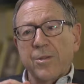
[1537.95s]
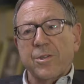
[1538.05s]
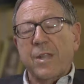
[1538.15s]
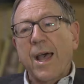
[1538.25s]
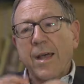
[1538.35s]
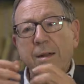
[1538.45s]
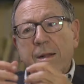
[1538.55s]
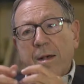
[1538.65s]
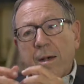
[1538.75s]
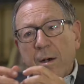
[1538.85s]

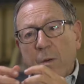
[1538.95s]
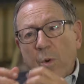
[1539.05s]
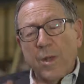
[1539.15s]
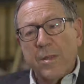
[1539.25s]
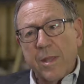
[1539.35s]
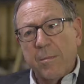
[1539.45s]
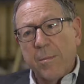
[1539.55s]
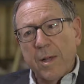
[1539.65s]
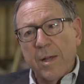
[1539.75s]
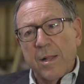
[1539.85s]
Stand with
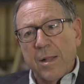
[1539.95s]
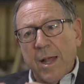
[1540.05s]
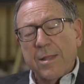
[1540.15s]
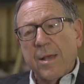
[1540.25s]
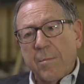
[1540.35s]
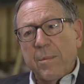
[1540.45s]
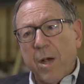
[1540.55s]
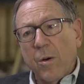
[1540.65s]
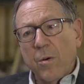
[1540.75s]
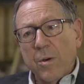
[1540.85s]
them, let them
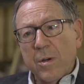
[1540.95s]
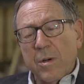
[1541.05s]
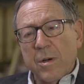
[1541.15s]
know